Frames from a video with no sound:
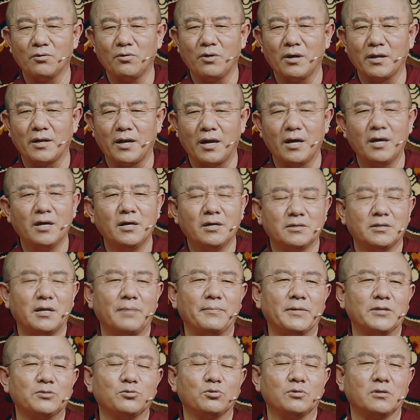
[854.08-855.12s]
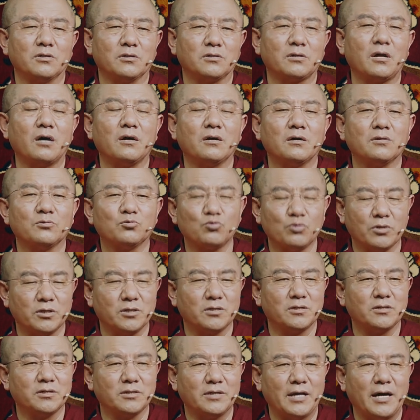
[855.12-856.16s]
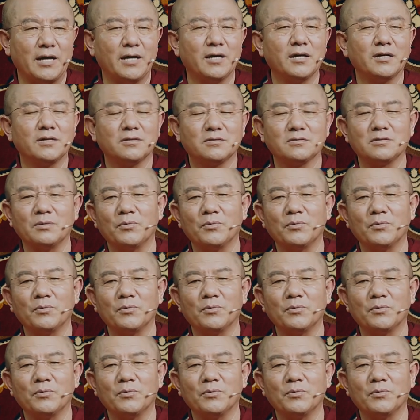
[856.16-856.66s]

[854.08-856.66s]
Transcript: if we don't have the Buddha nature,